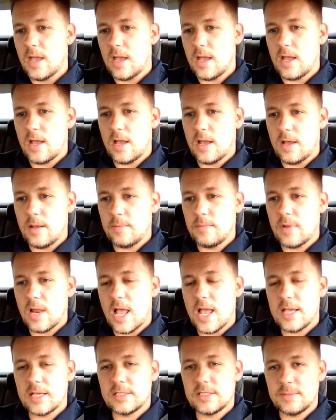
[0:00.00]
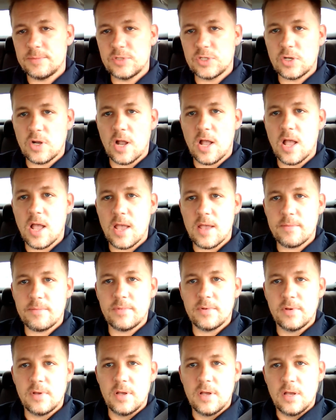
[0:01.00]
Um, like, subscribe,
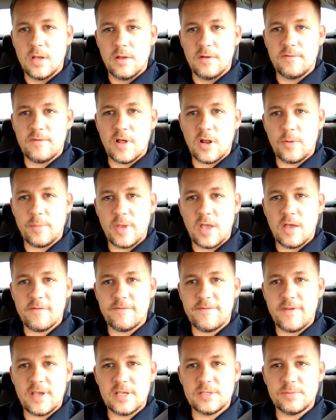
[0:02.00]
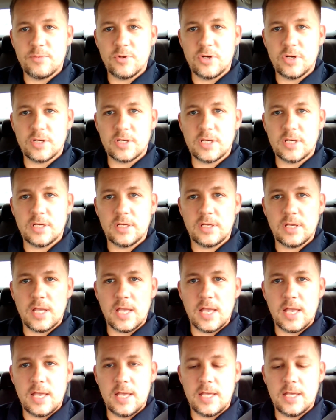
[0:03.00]
follow me on Facebook
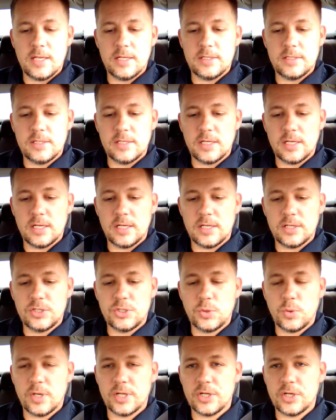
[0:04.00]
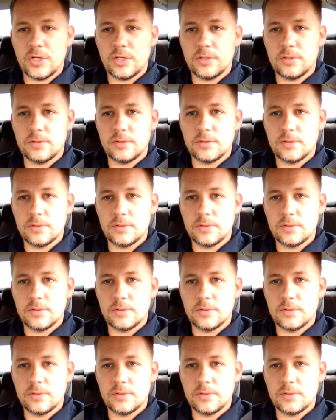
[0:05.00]
and uh, Twitter